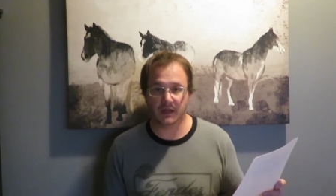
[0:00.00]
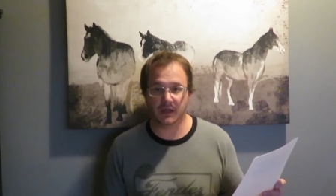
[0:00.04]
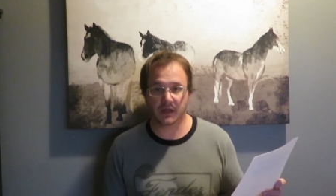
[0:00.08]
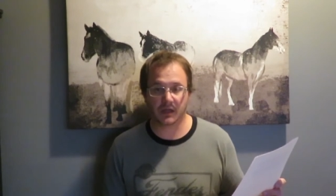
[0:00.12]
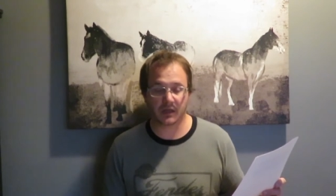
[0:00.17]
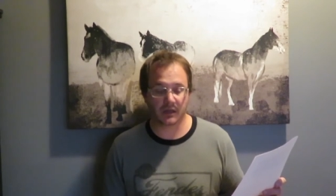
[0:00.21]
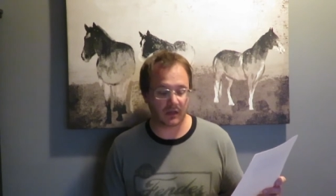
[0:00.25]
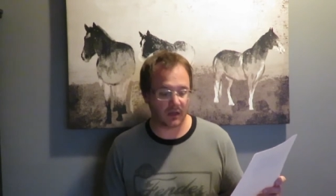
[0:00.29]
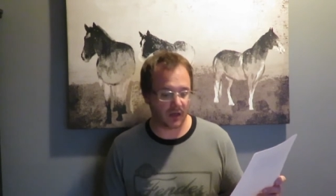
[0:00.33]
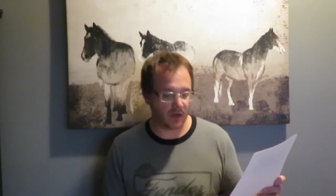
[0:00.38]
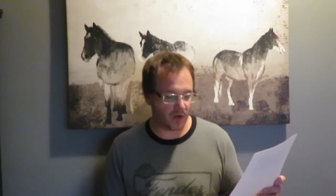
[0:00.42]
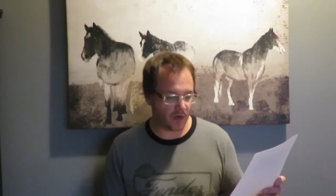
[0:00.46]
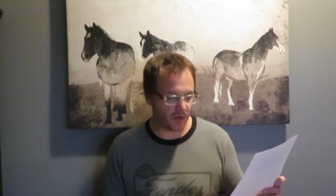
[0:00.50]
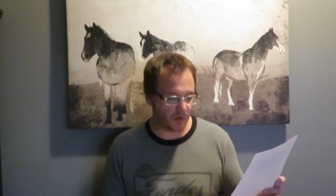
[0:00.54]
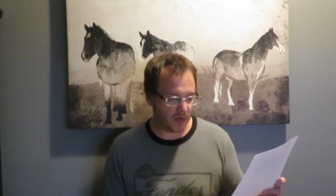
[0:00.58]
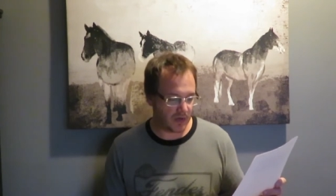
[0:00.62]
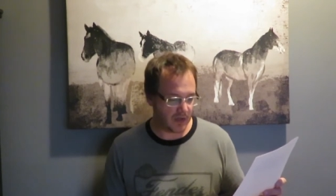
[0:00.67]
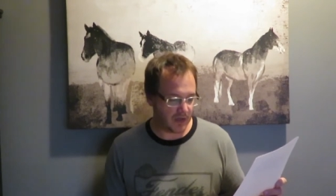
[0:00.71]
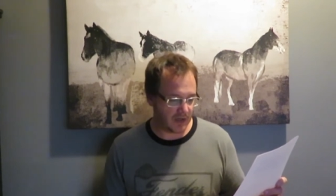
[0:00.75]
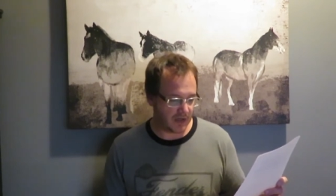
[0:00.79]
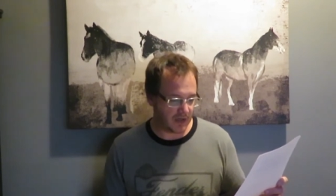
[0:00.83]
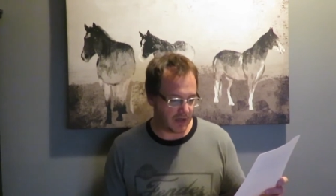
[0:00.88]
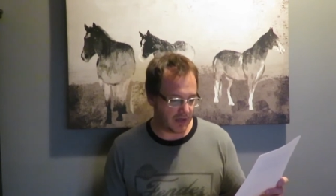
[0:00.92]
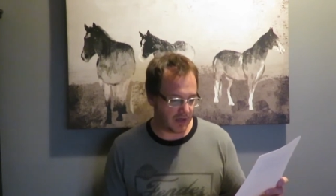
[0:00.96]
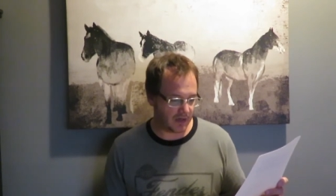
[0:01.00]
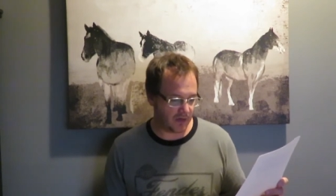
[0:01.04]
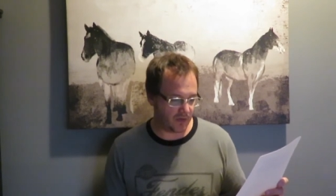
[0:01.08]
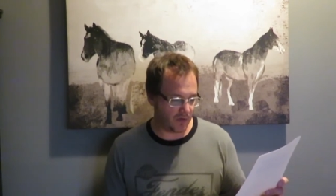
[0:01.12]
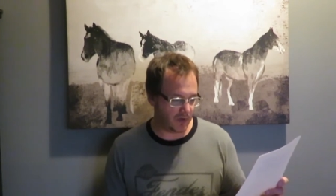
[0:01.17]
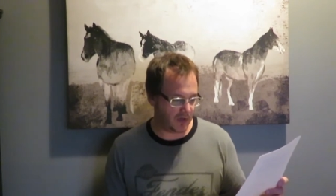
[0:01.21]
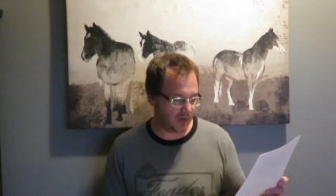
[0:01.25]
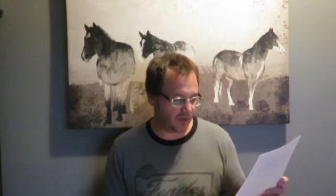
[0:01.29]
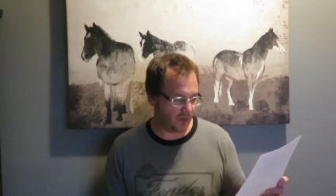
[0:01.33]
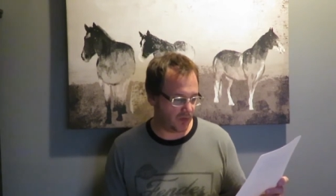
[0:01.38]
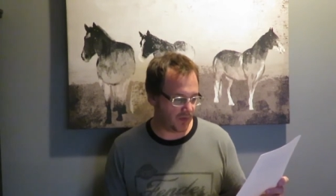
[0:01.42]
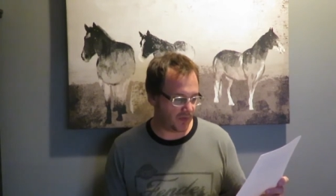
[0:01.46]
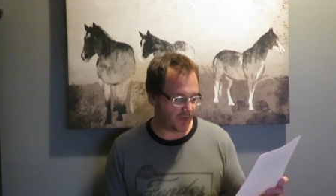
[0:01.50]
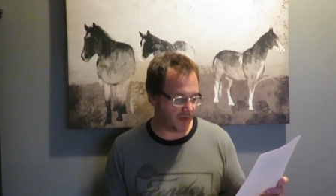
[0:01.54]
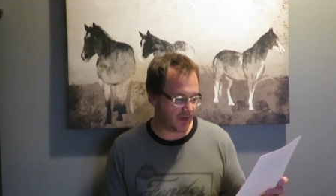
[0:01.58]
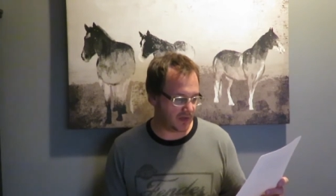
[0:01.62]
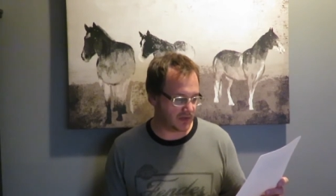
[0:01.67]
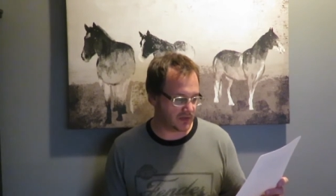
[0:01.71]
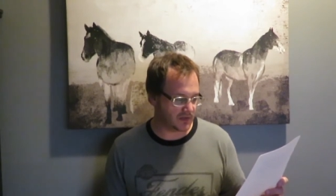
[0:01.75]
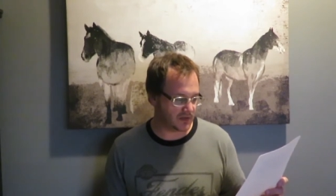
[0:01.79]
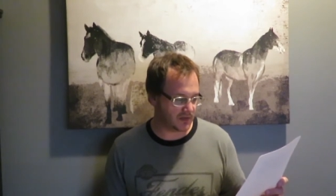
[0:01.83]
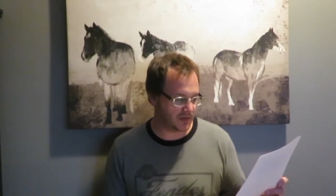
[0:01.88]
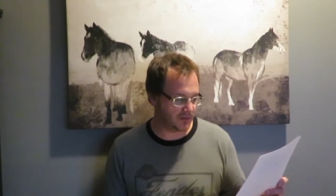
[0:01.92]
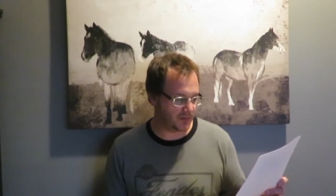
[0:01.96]
this low. I agree with
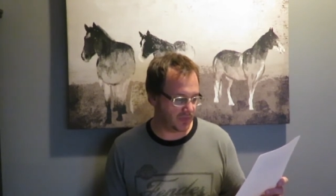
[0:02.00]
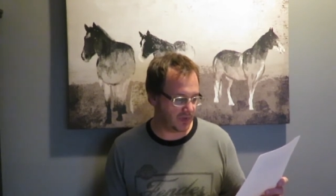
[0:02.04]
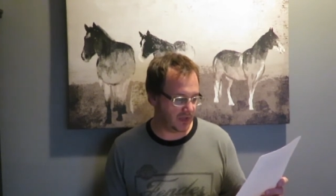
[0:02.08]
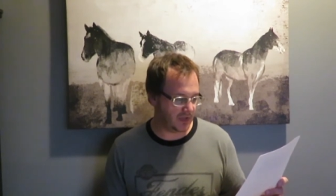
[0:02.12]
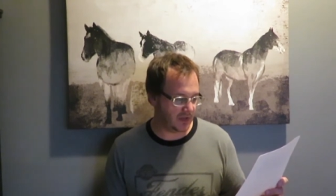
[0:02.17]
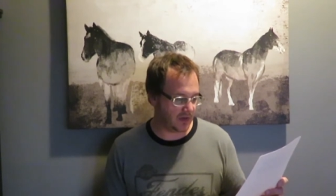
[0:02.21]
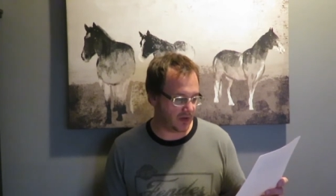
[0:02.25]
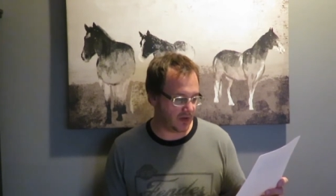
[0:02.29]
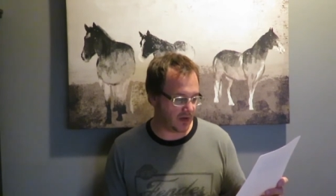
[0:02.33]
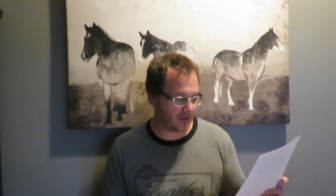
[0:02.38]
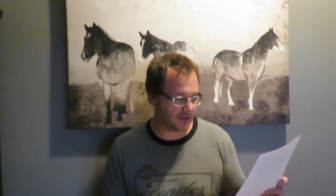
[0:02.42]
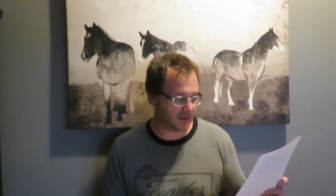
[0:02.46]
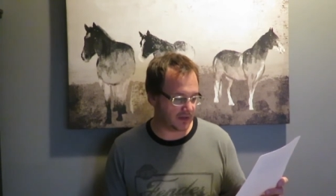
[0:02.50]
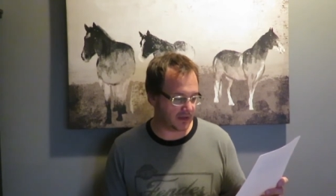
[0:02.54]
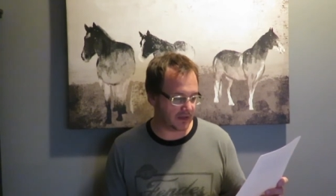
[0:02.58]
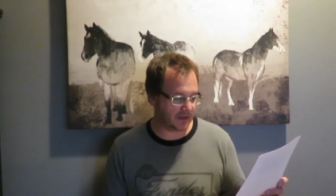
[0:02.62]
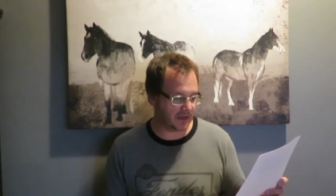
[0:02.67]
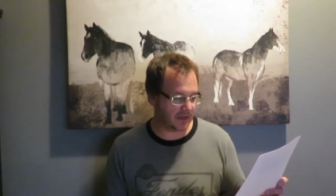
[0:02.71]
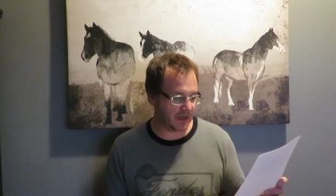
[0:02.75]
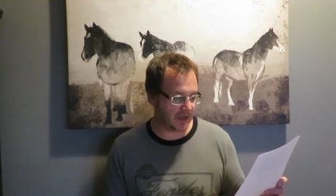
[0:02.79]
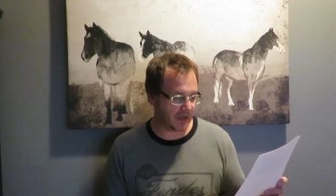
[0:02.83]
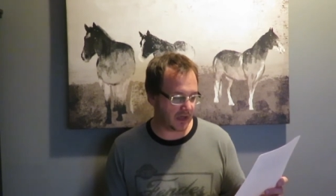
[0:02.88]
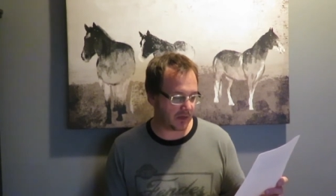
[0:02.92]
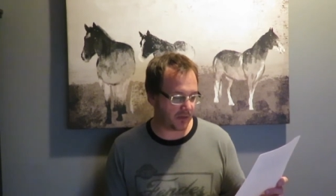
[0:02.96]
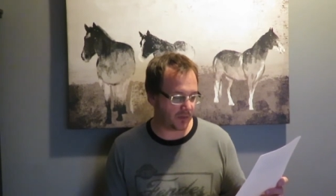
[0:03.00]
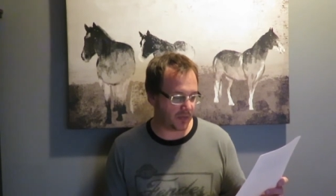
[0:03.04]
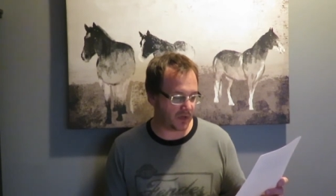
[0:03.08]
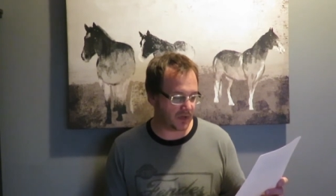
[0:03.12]
it should be on the list,